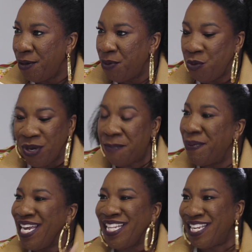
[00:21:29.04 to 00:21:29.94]
But we
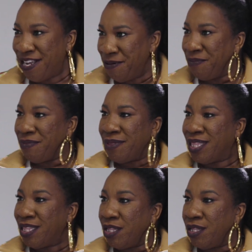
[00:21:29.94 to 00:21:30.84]
abandon them,
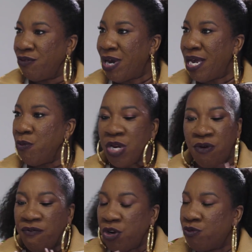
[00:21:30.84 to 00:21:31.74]
right? We
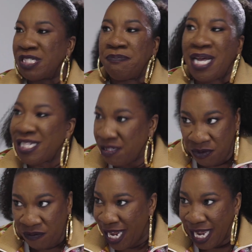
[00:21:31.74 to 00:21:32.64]
don't feel
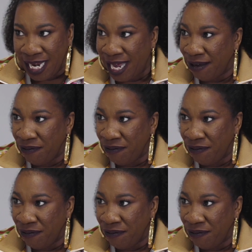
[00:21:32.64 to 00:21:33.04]
responsible for that life.